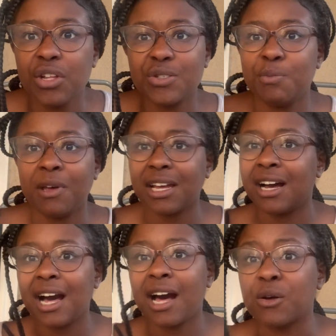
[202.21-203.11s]
to make
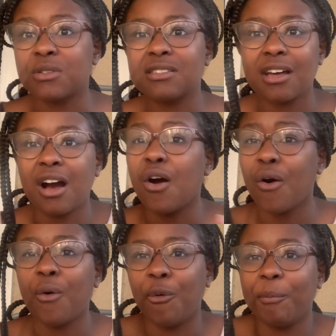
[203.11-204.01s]
a house a
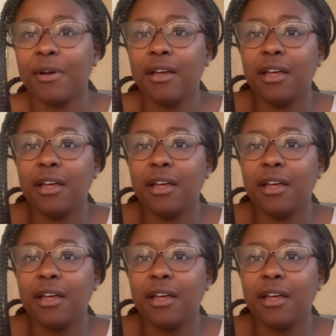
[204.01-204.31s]
home.